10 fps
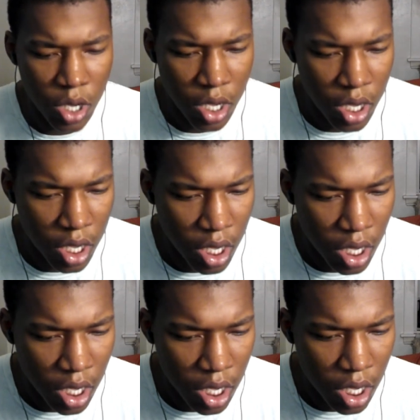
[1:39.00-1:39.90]

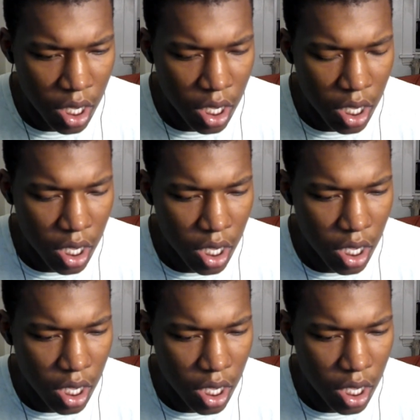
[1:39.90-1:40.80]

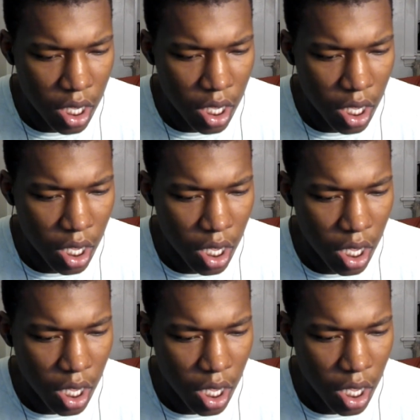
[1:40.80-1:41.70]

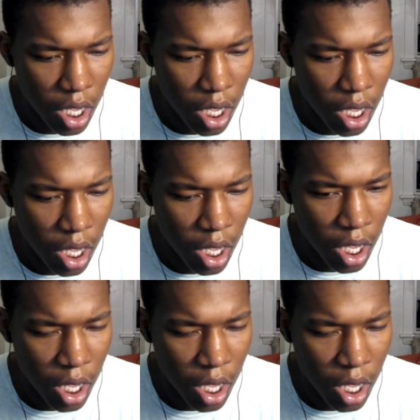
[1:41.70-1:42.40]
(no one is talking)